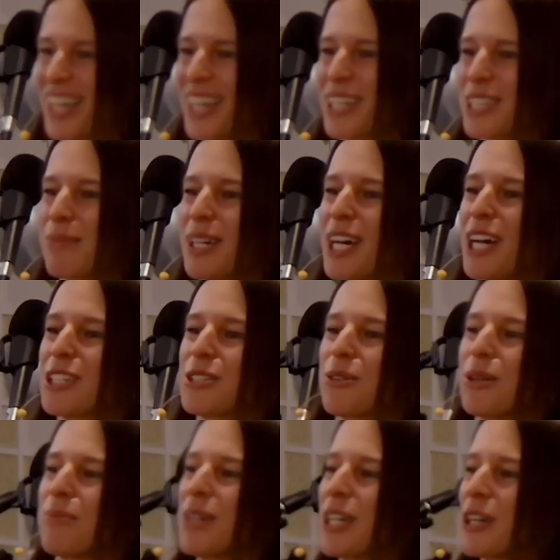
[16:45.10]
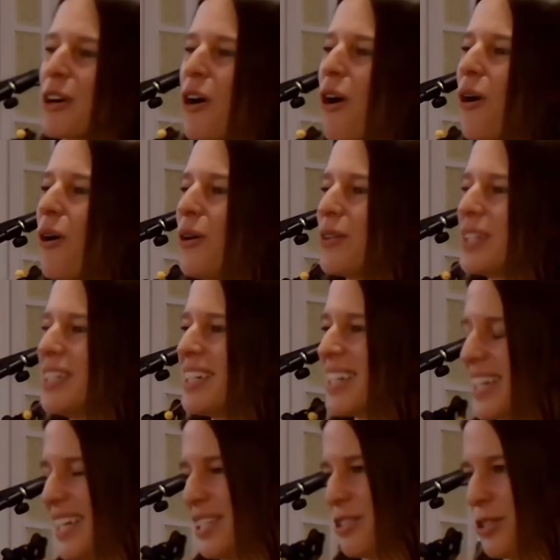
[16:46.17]
is because you are being called
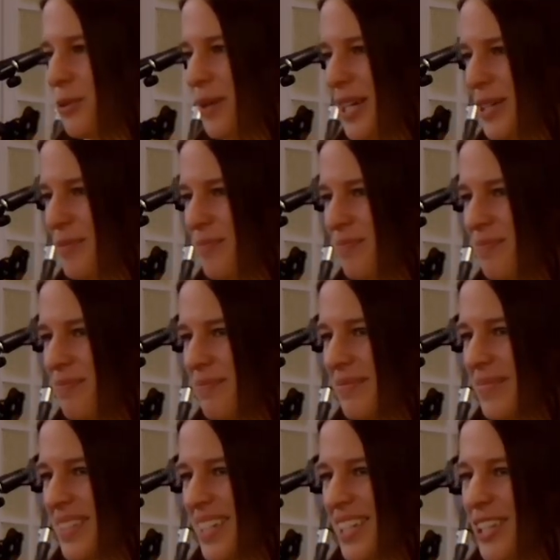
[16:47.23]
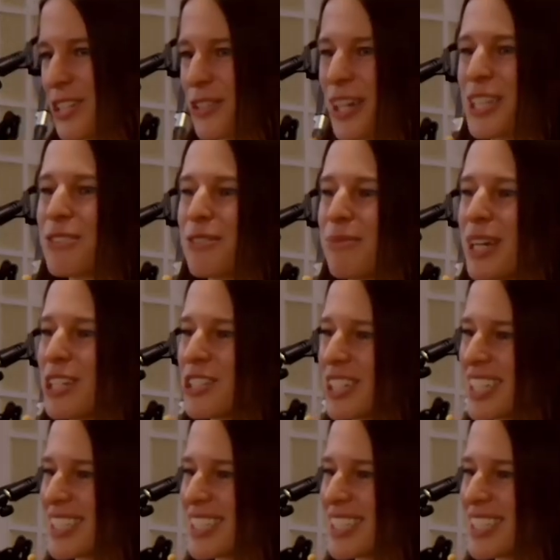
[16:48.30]
into it. The transformation is